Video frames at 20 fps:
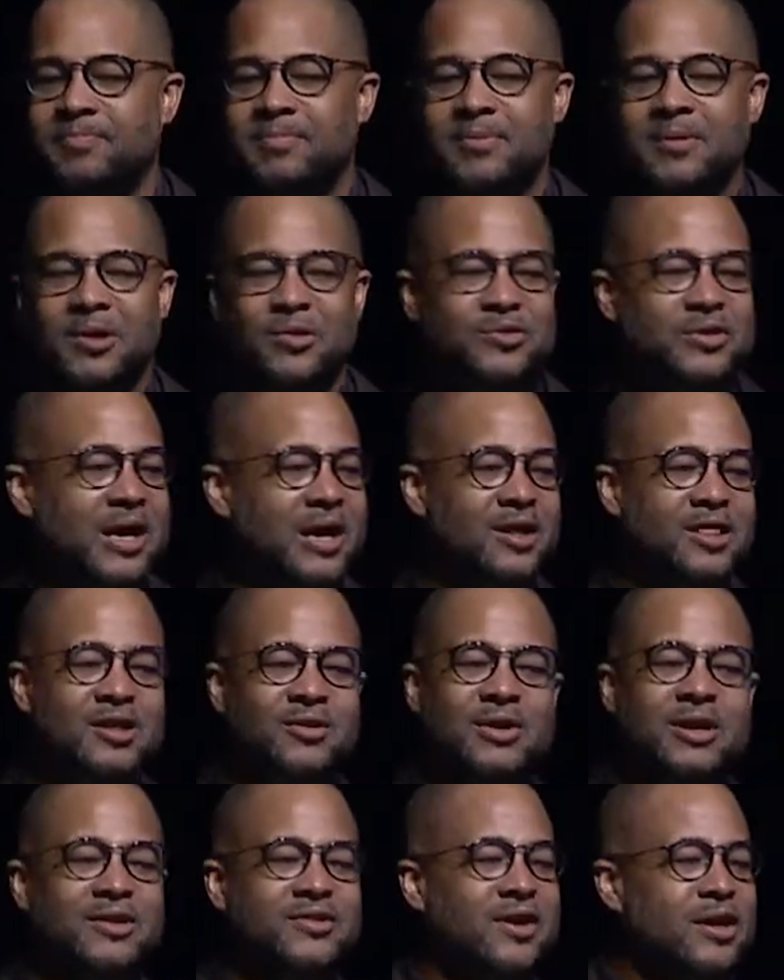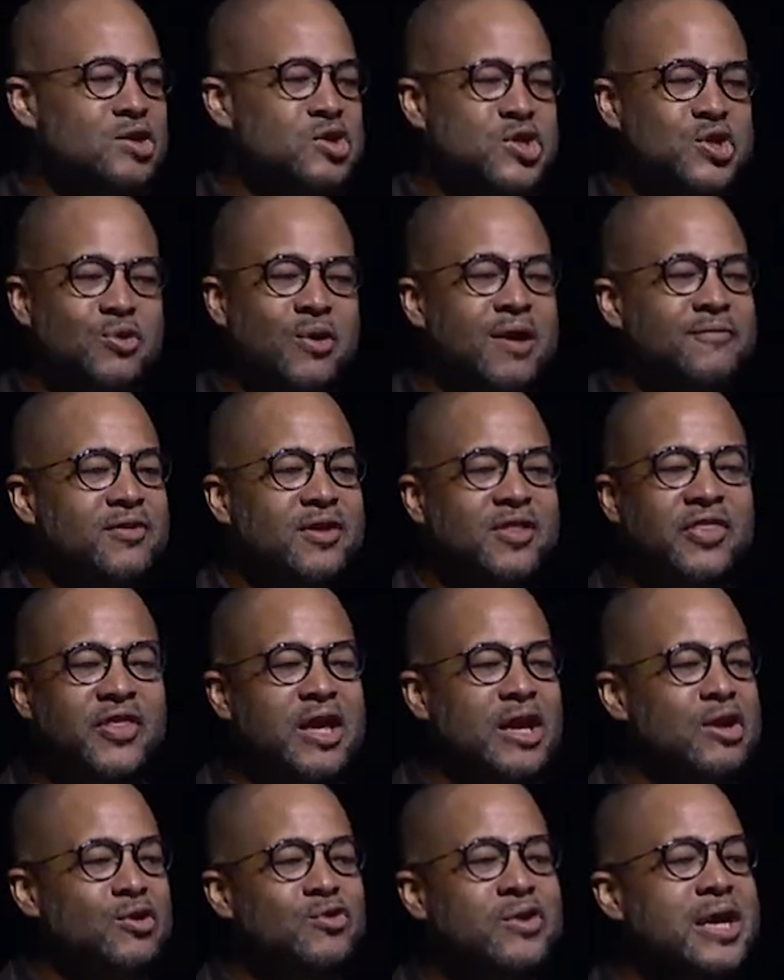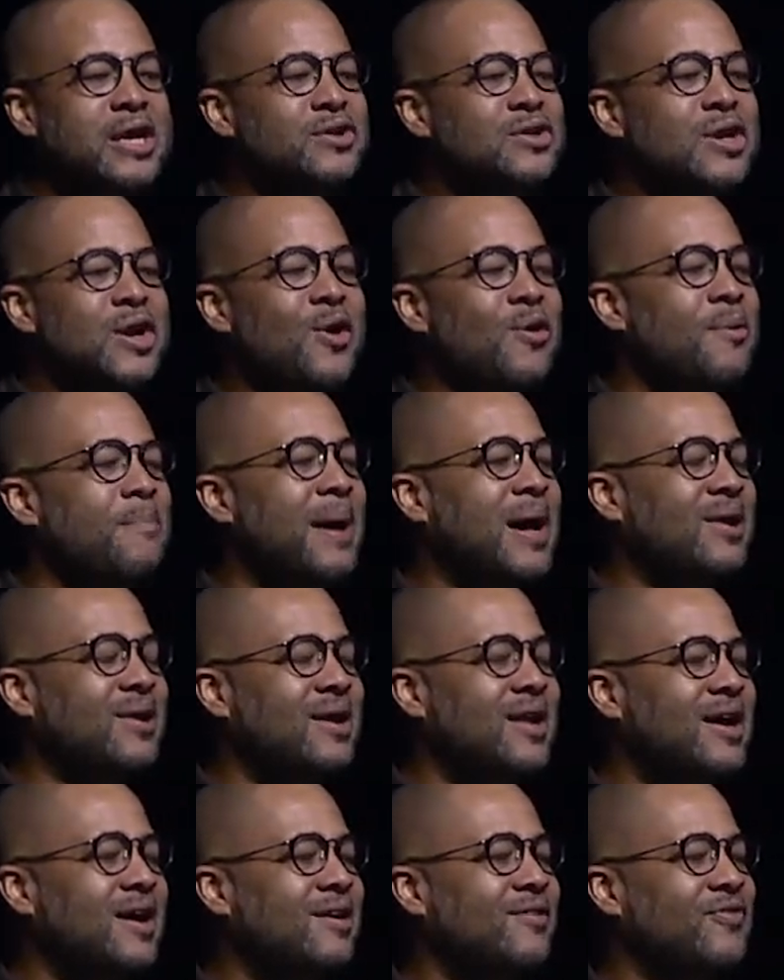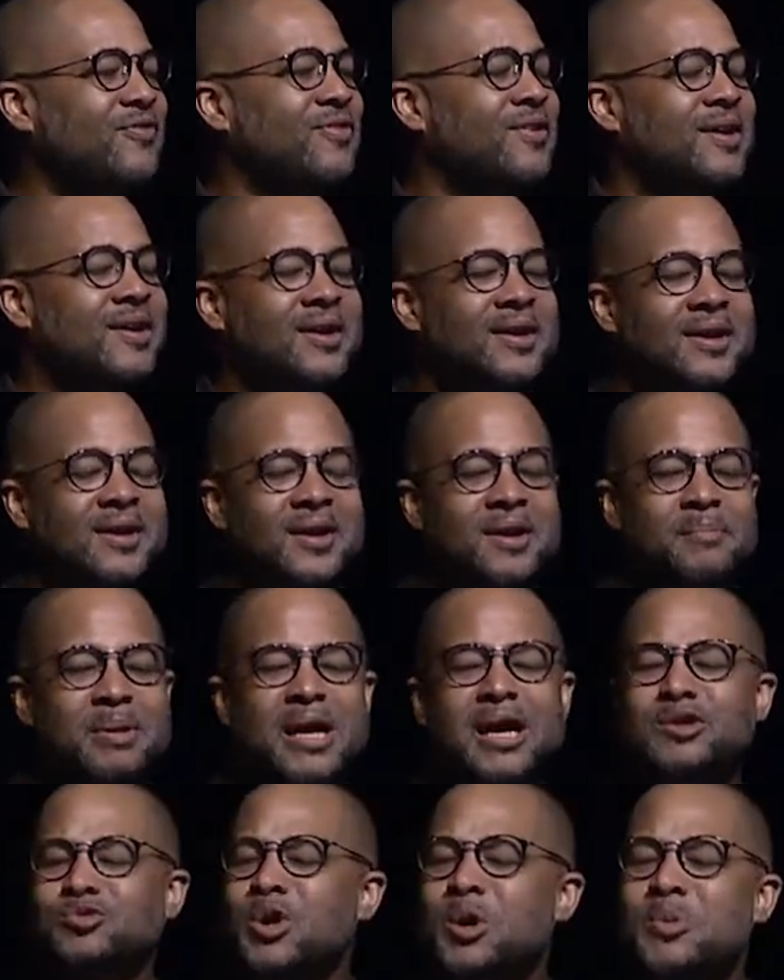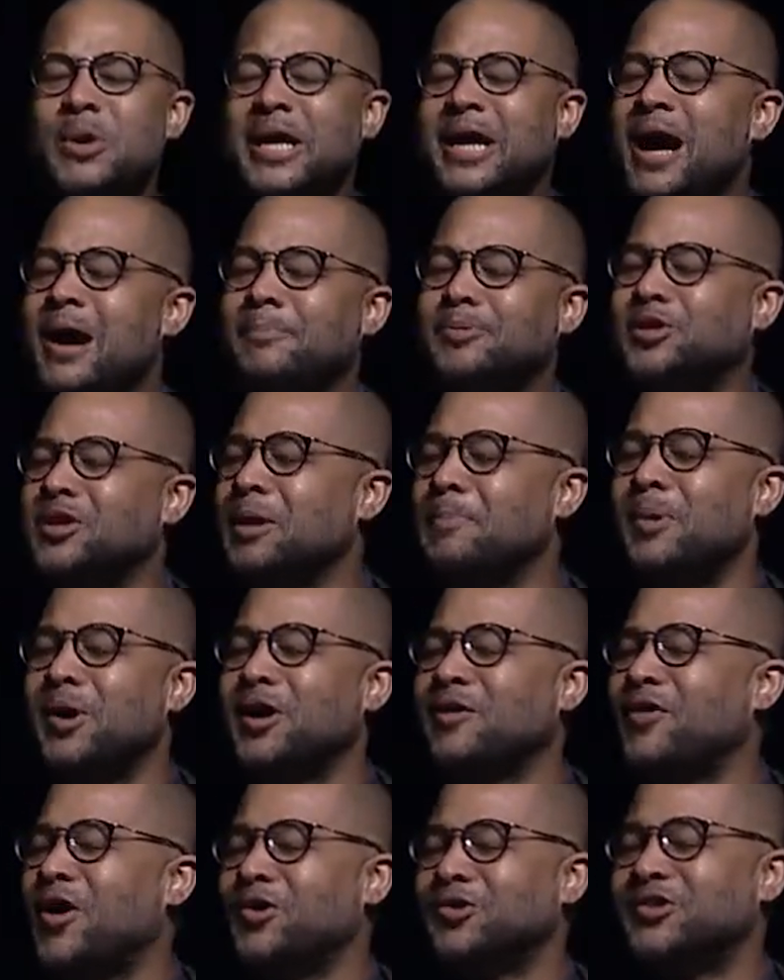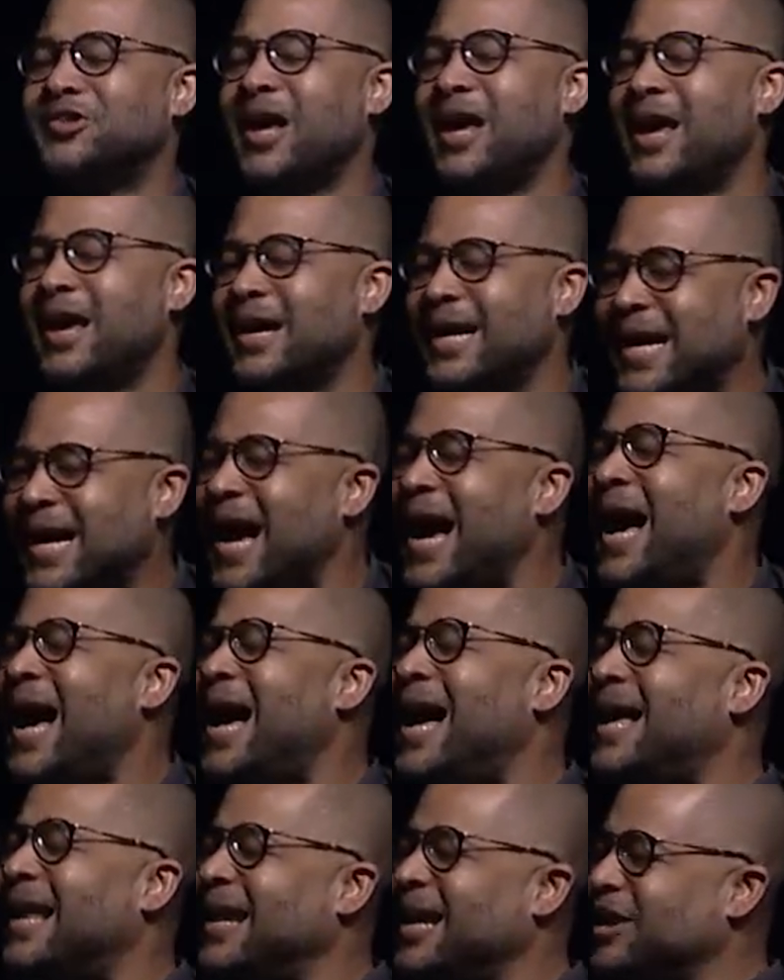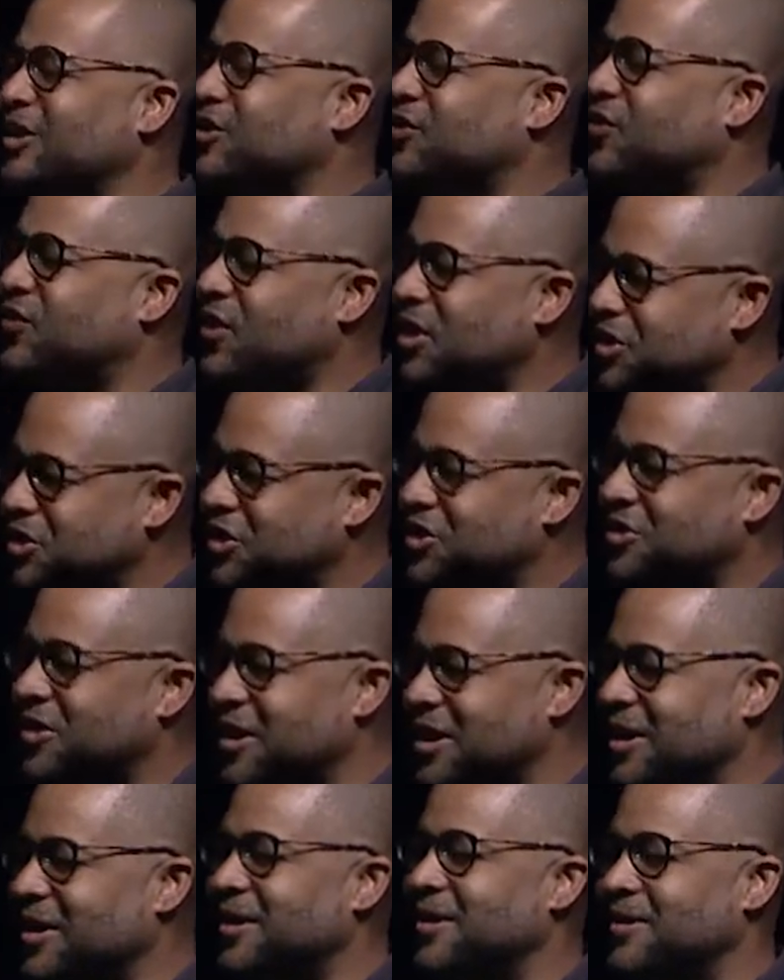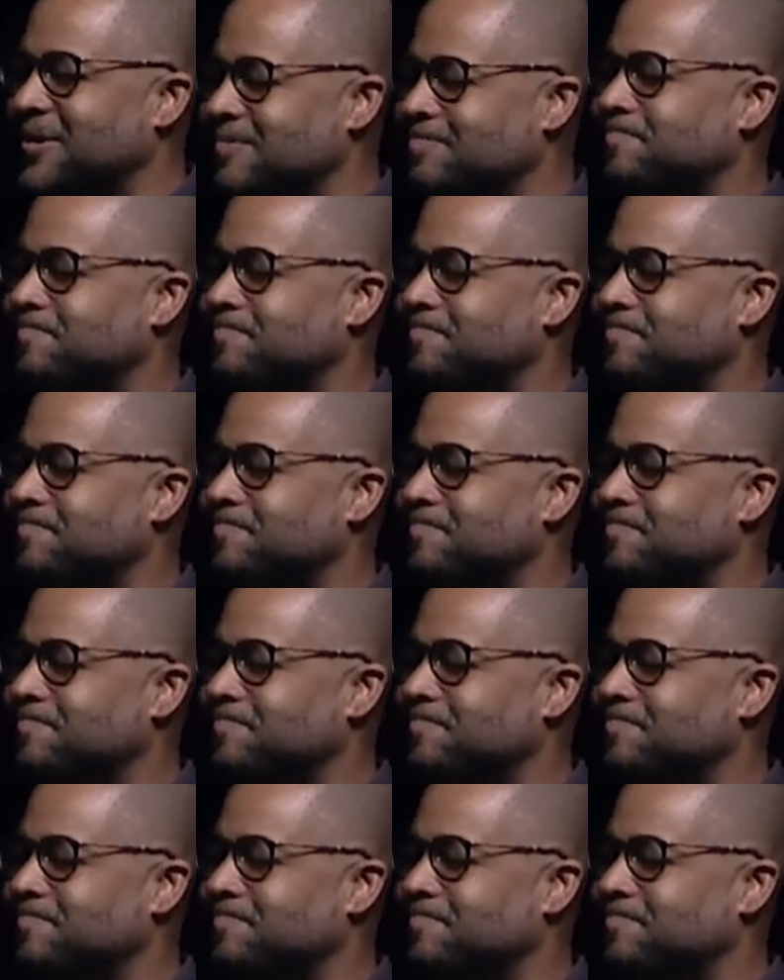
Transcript: Hosea 3 tells you everything you need to know about love, because when we come to the book of Hosea, God is frustrated.